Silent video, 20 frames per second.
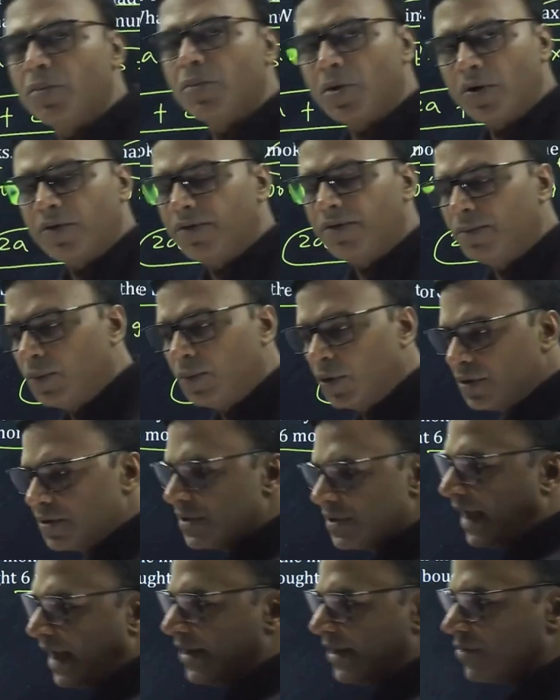of books
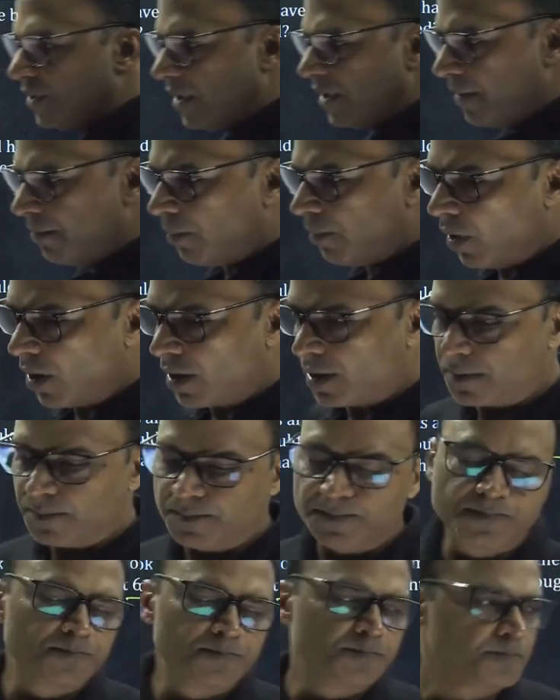actually bought.
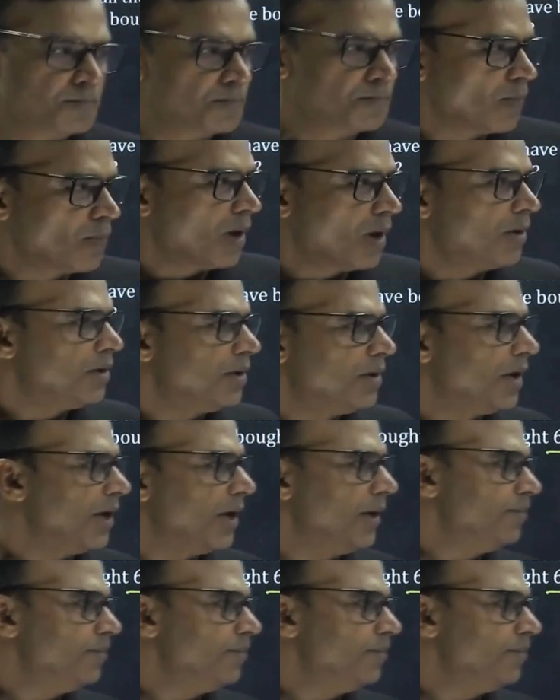Okay?